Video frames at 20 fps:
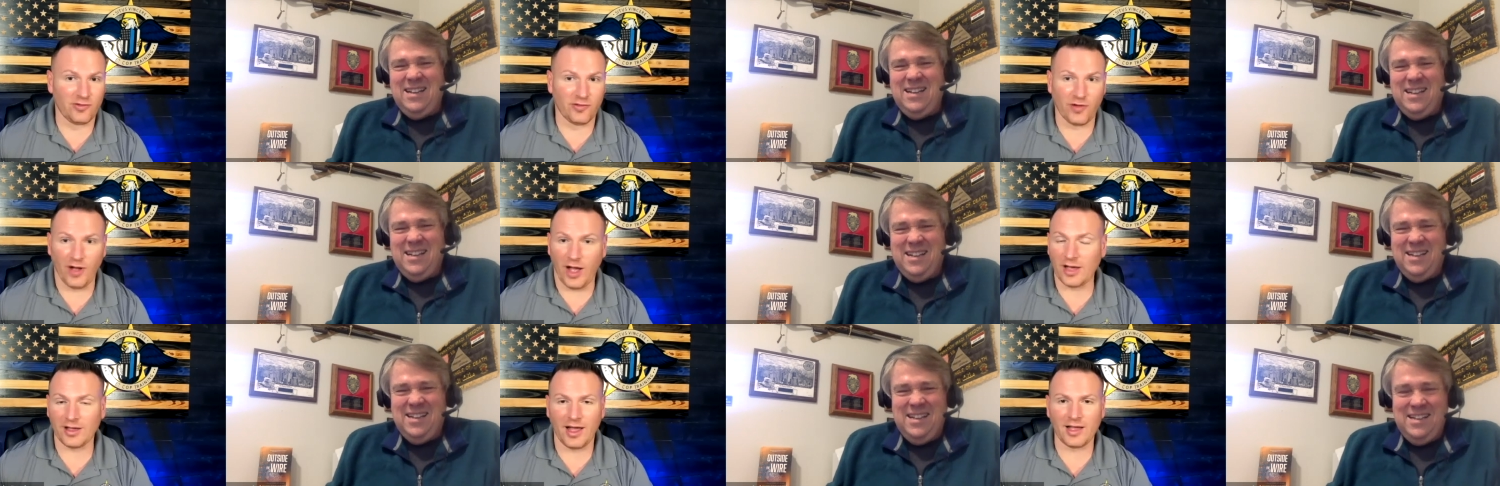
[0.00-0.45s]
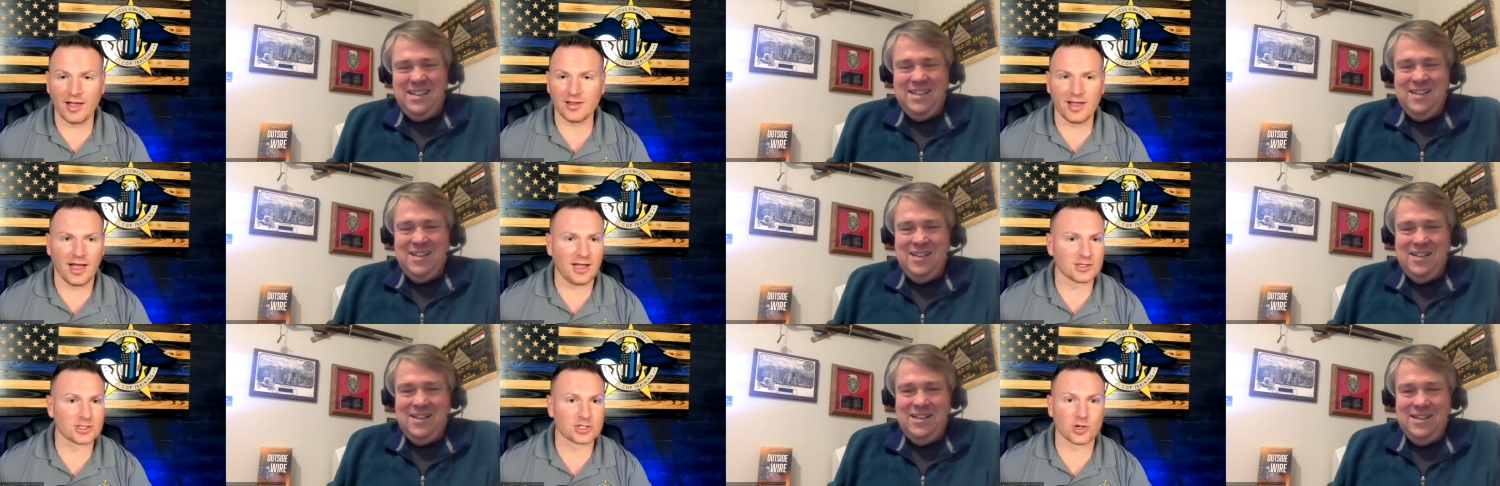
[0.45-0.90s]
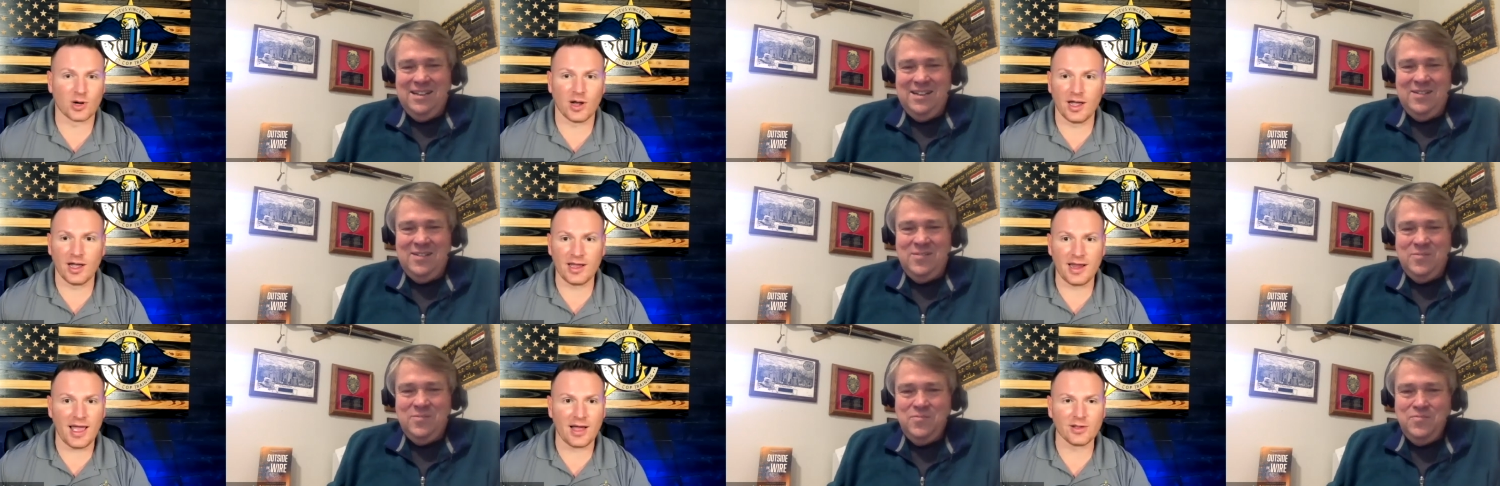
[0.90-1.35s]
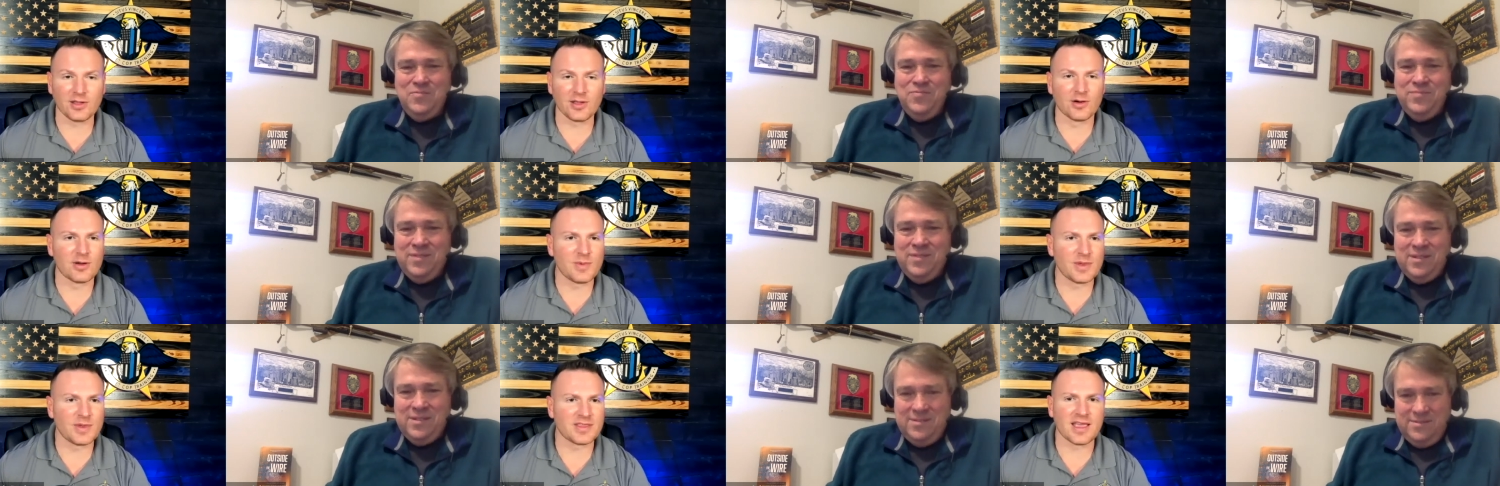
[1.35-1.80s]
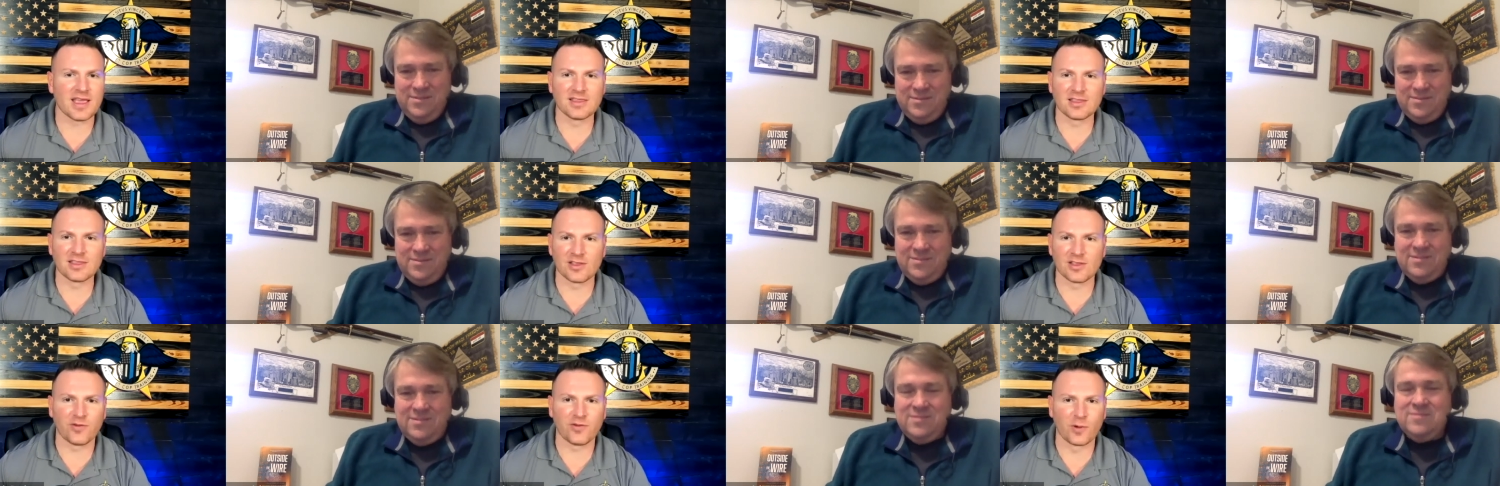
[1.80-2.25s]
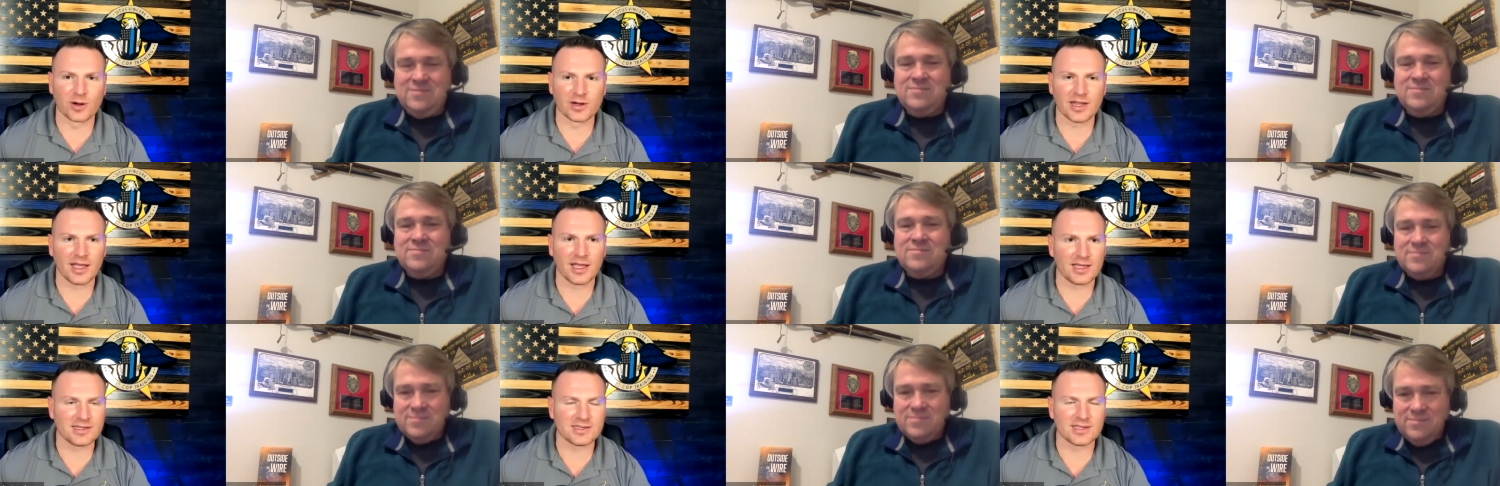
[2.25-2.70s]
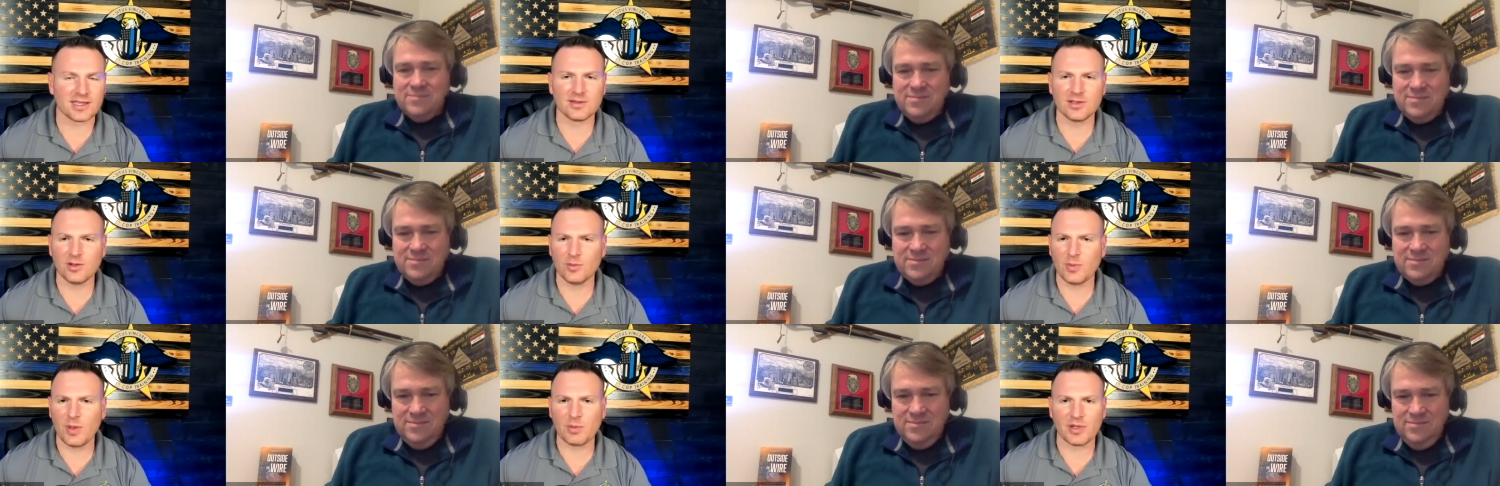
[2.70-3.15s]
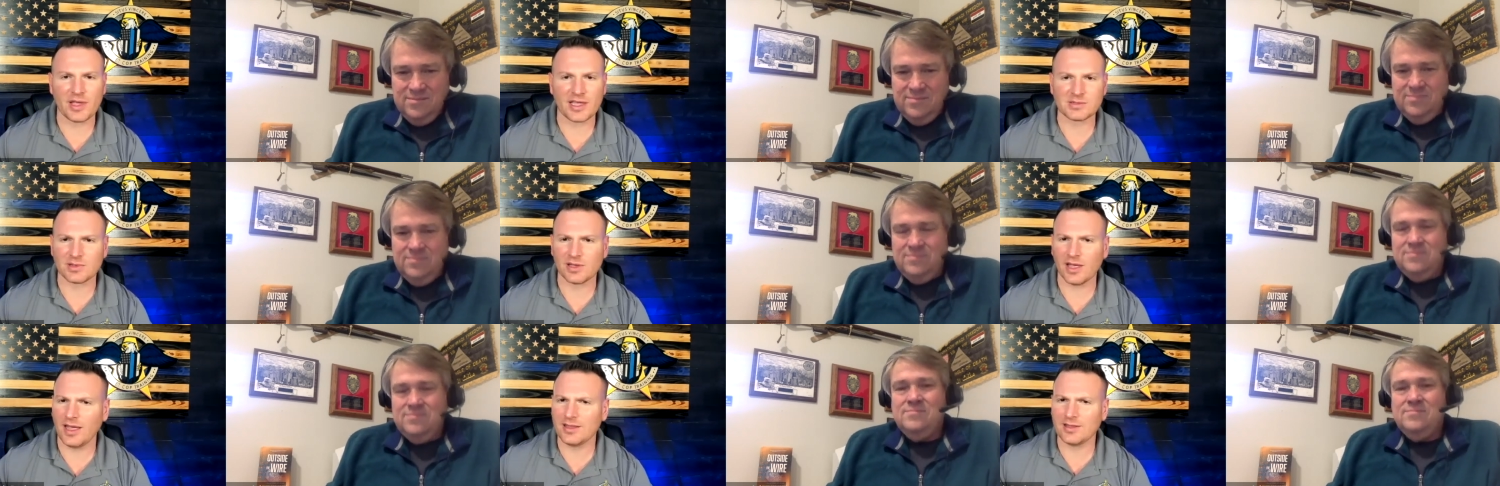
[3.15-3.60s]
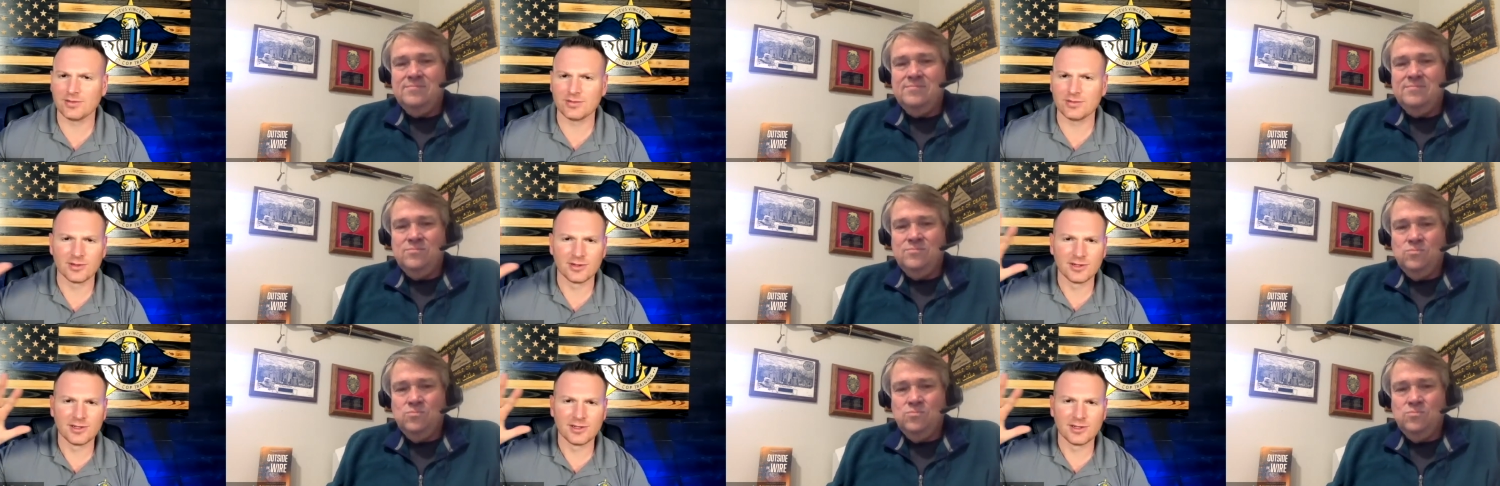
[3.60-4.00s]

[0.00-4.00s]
Speaker 1: I'll, I'll, I'll, try it out. You know what I mean? At the end of the four days, and you know, people ask me, how do you,